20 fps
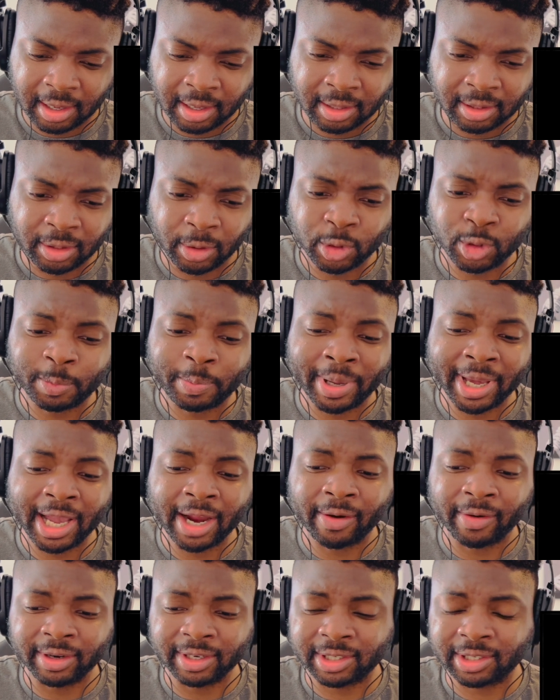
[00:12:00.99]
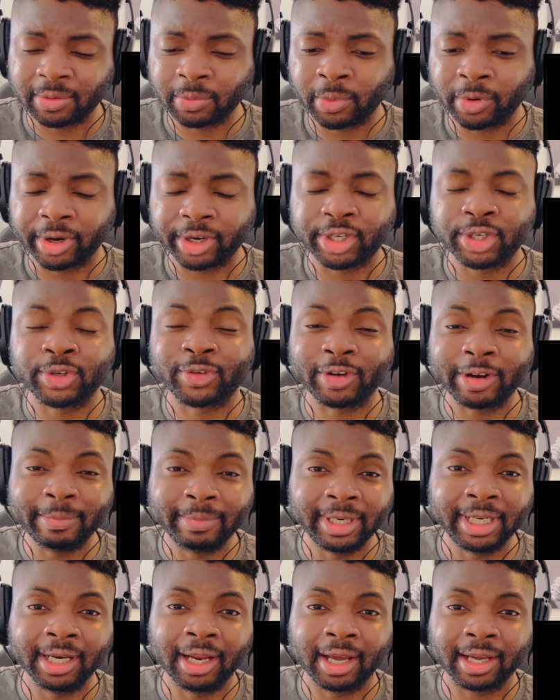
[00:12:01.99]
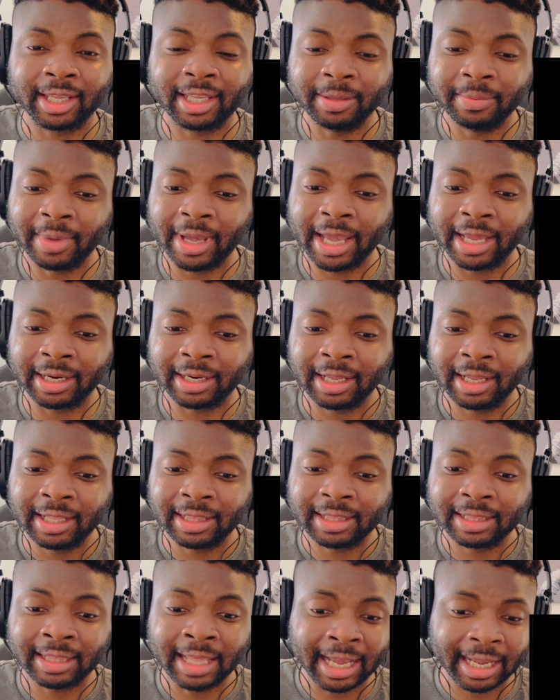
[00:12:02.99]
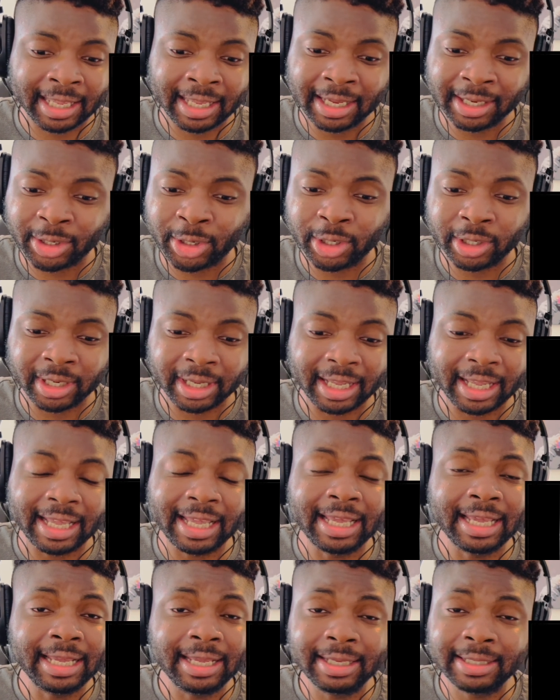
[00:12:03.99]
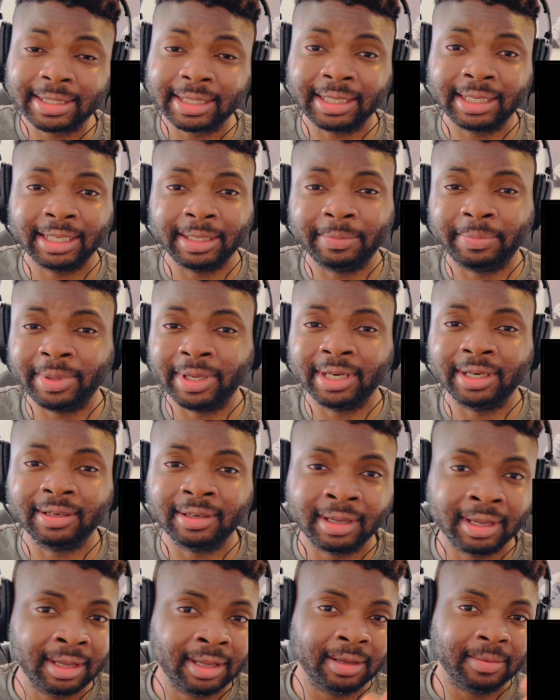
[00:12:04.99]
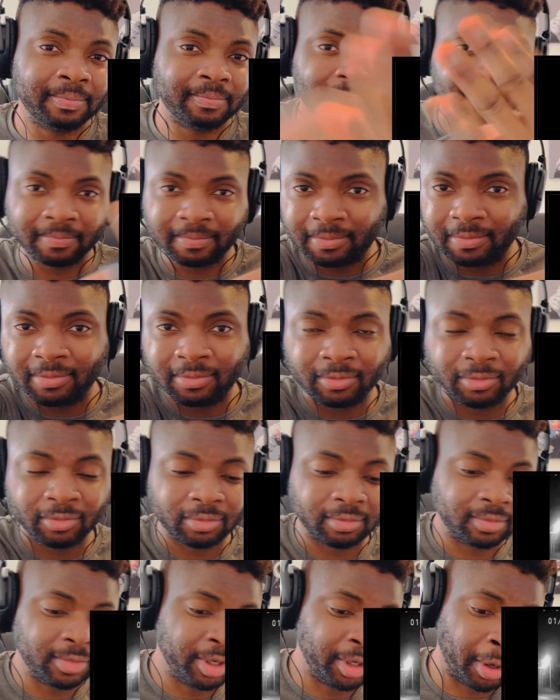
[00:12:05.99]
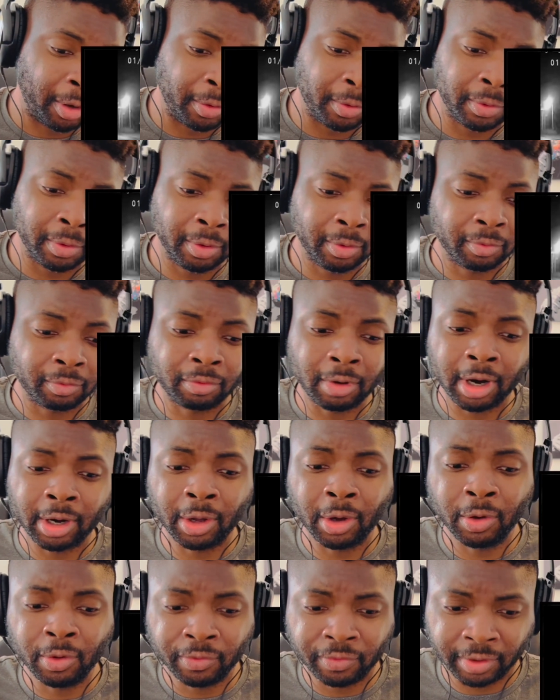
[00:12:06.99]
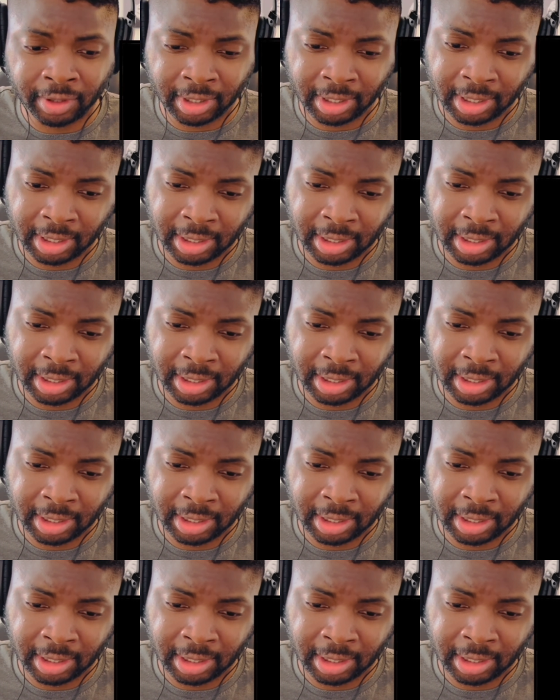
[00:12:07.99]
Those parents were extremely lucky, man. That kid could have easily been, you know, run over.